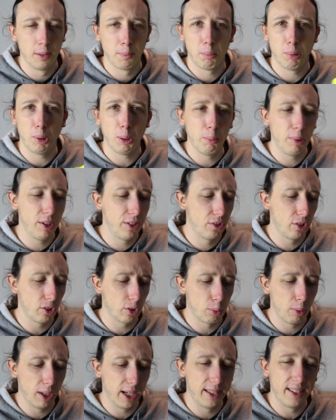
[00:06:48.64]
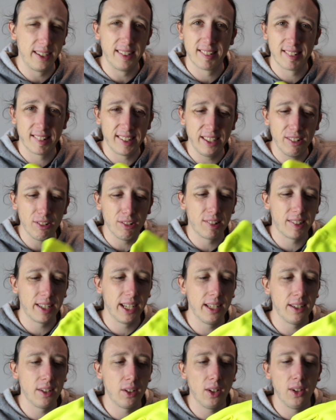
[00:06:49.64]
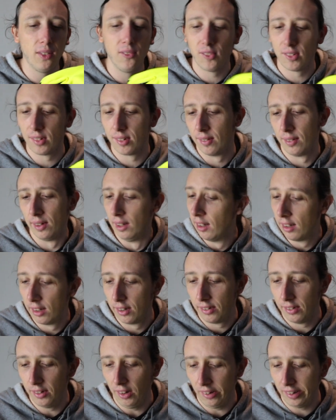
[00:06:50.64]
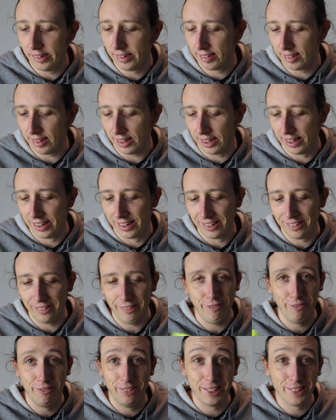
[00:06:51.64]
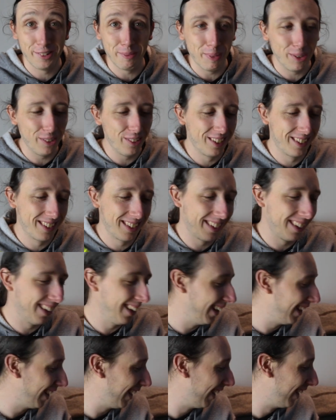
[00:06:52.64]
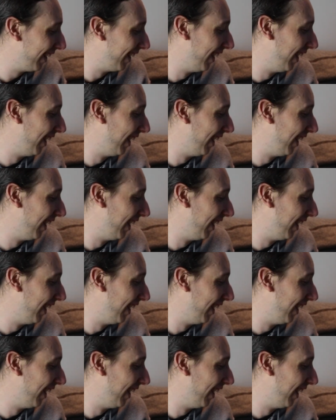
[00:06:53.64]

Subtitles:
probably just wear these sealskin gloves. Nice and visible, clearly.